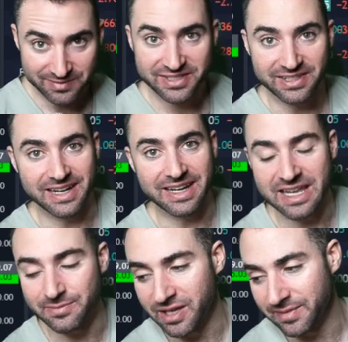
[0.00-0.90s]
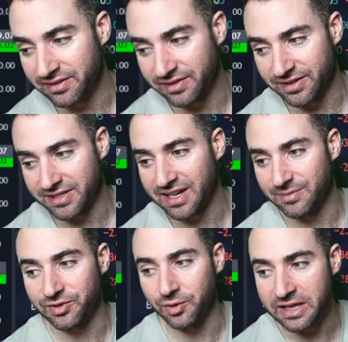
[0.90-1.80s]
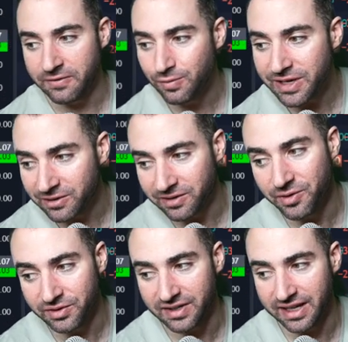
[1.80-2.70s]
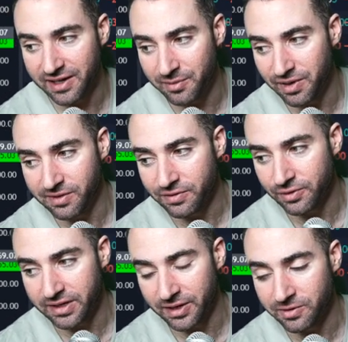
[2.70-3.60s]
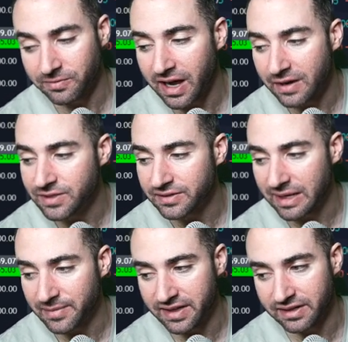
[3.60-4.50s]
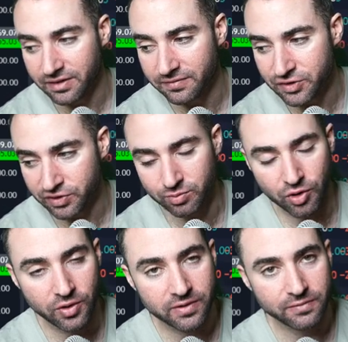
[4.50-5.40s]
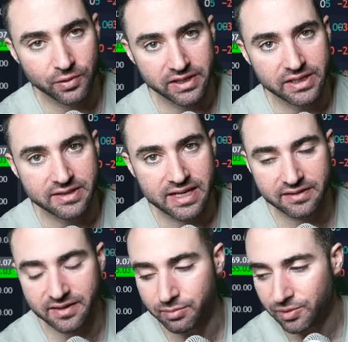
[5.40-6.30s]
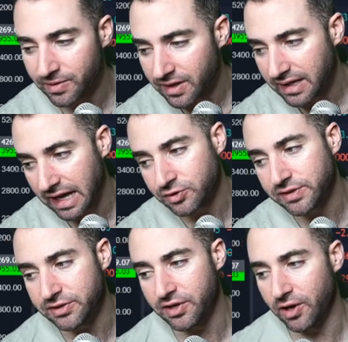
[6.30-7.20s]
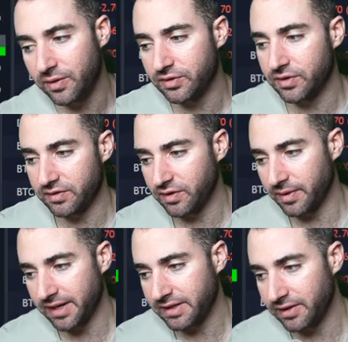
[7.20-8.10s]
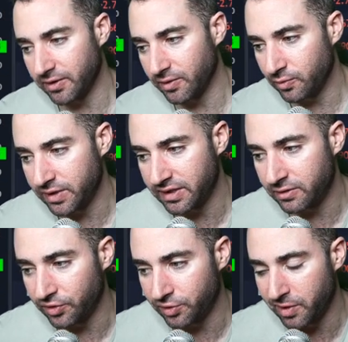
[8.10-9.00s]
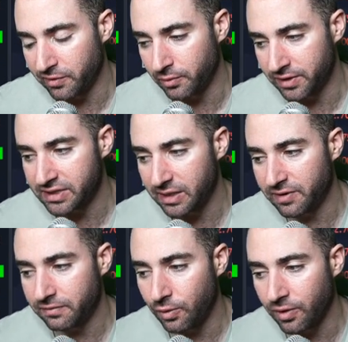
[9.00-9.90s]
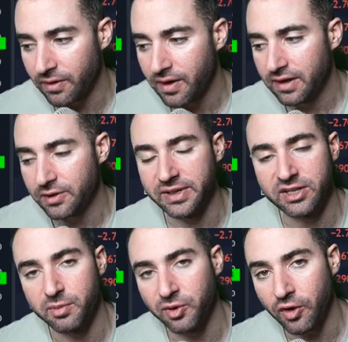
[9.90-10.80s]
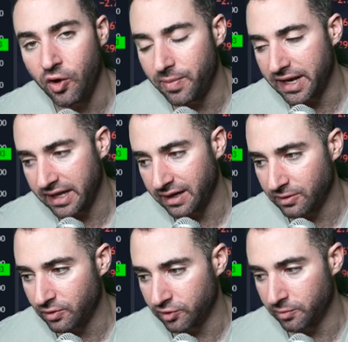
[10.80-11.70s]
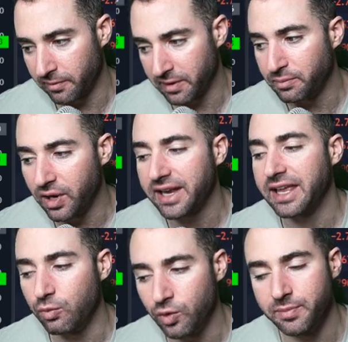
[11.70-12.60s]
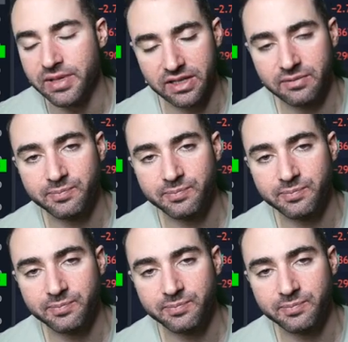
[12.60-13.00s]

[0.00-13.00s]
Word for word: tonight at 8 p.m. Eastern time. So if we close today above 39.05, does that mean that it's officially broken for the 10 simple? Actually, no. As you can see right here, we did close above it one time before. We need to both open and close above it, but it would be